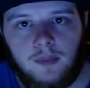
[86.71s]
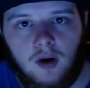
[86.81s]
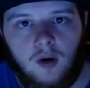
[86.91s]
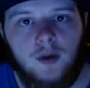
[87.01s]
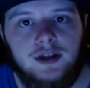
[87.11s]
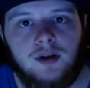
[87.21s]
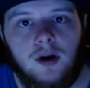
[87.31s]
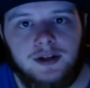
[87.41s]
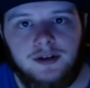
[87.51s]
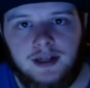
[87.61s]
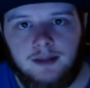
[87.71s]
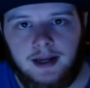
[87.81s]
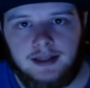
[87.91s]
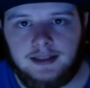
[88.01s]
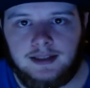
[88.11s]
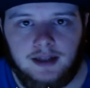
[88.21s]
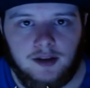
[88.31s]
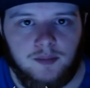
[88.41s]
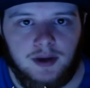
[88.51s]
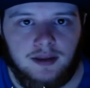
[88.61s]
Always talk to your teammates. It's another
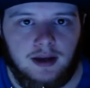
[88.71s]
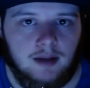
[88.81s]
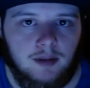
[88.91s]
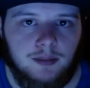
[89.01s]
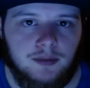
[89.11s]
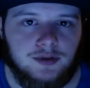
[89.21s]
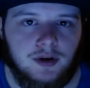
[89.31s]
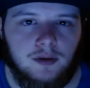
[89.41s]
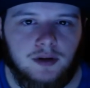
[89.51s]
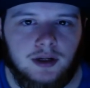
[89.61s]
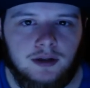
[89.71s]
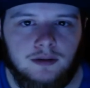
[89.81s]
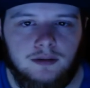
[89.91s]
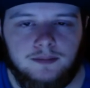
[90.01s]
big thing that people struggle to do.